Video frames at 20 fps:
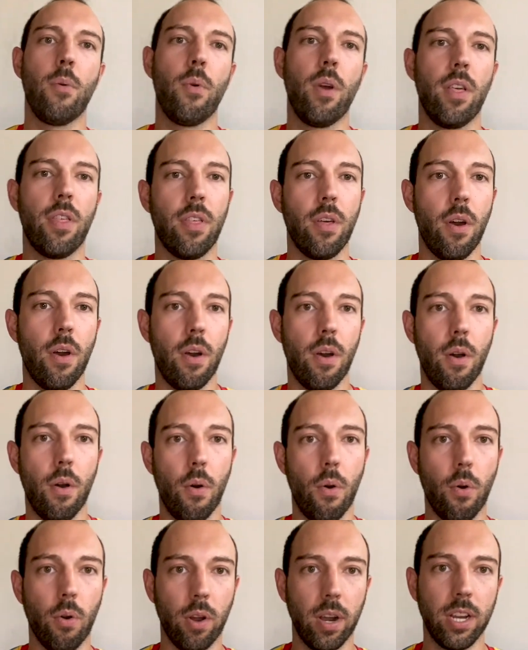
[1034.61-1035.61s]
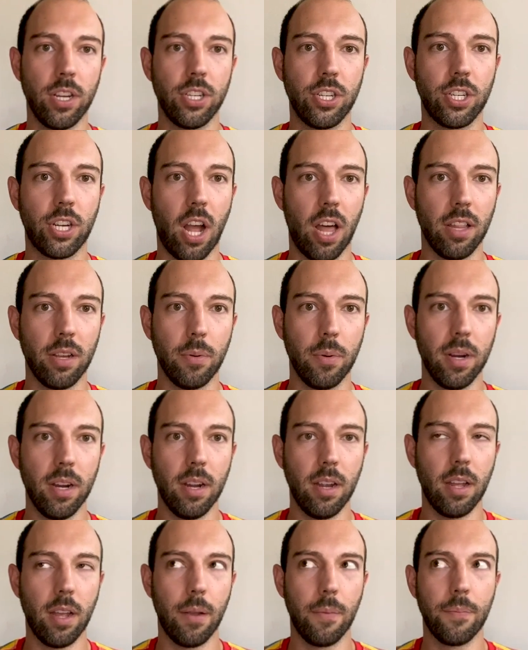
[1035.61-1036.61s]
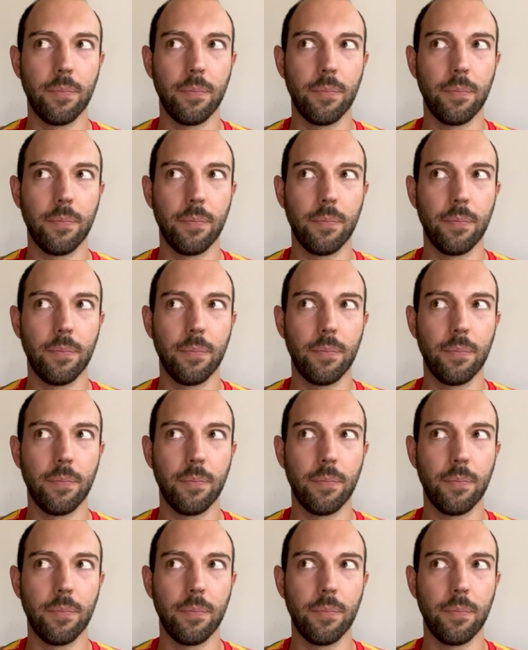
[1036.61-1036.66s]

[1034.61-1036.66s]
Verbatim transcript: with orange color work,